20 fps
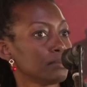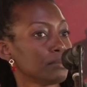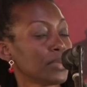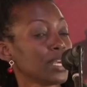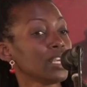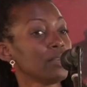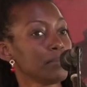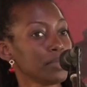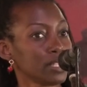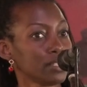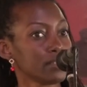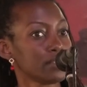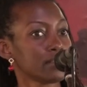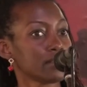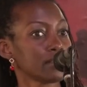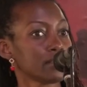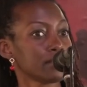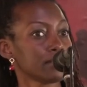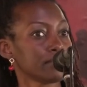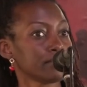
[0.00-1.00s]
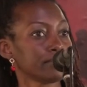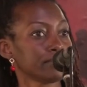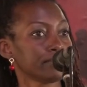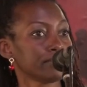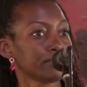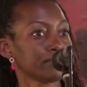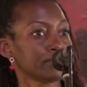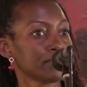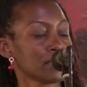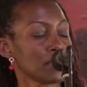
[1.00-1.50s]
babies,
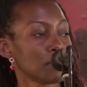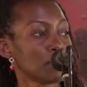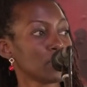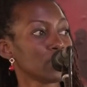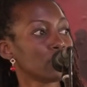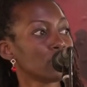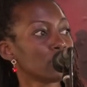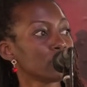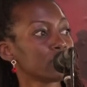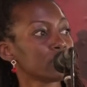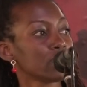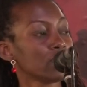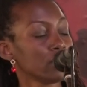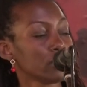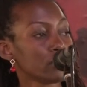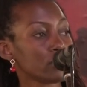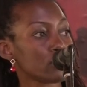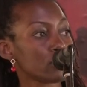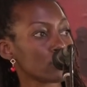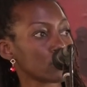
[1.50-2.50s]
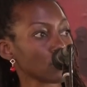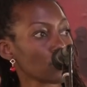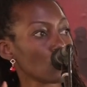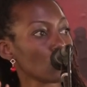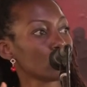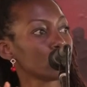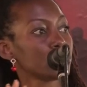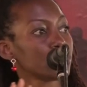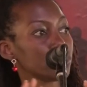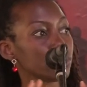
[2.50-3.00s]
because it
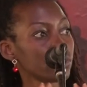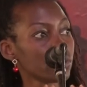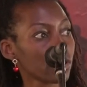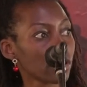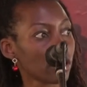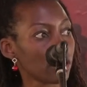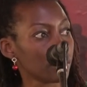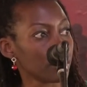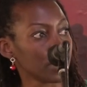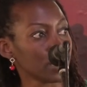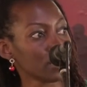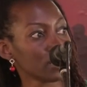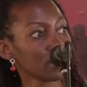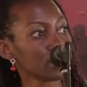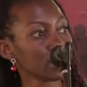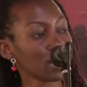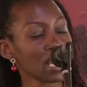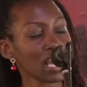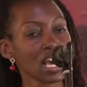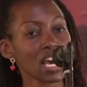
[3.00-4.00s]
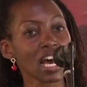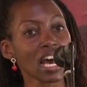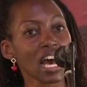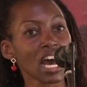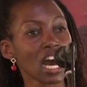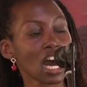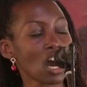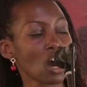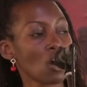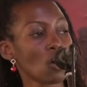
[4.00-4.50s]
so determines
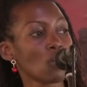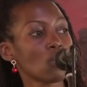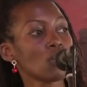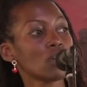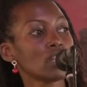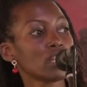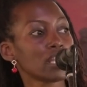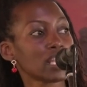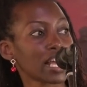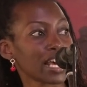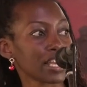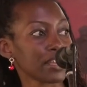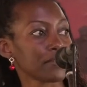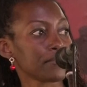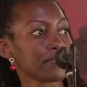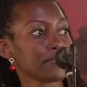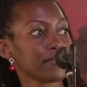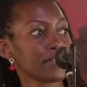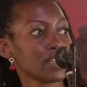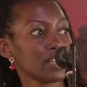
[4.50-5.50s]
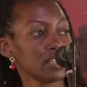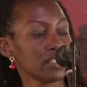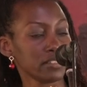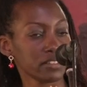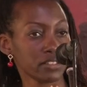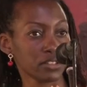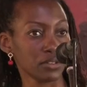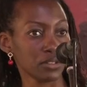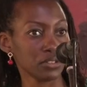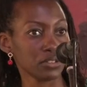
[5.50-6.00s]
how life is
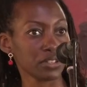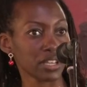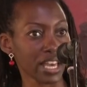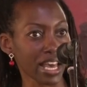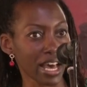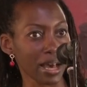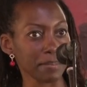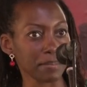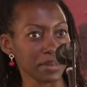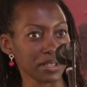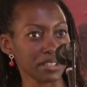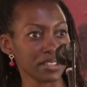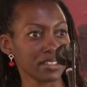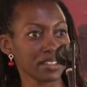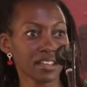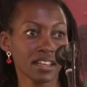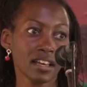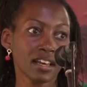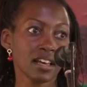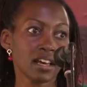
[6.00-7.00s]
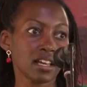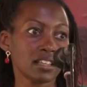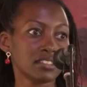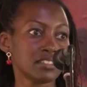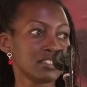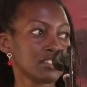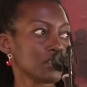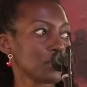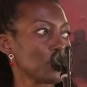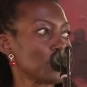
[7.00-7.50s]
going to happen. And
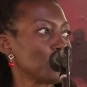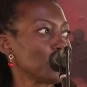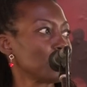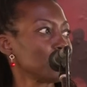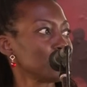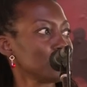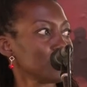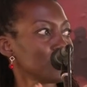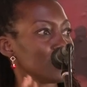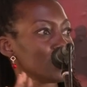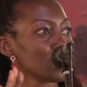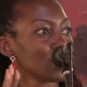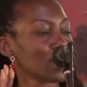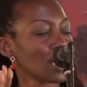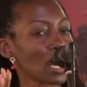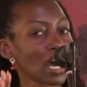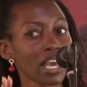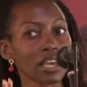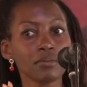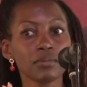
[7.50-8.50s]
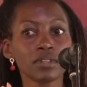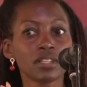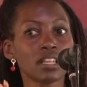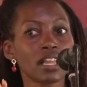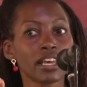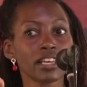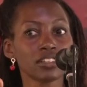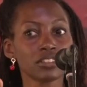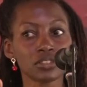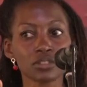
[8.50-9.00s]
so I would
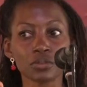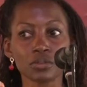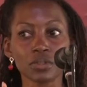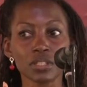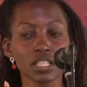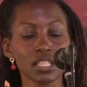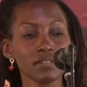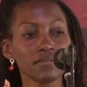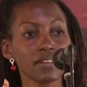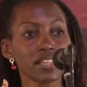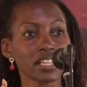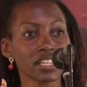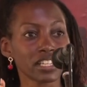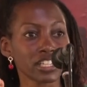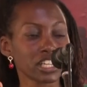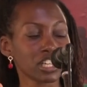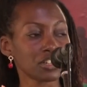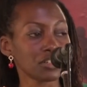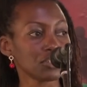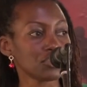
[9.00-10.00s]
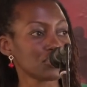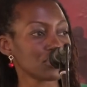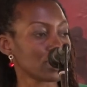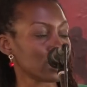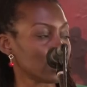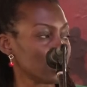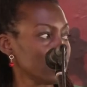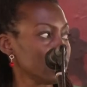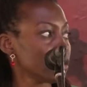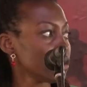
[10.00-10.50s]
like to even encourage the
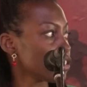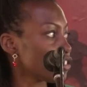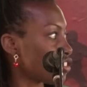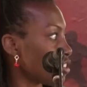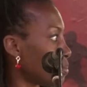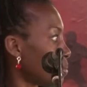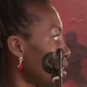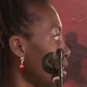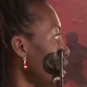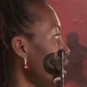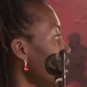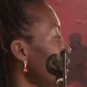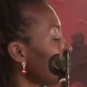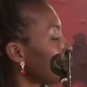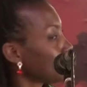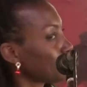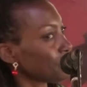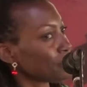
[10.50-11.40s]
leadership here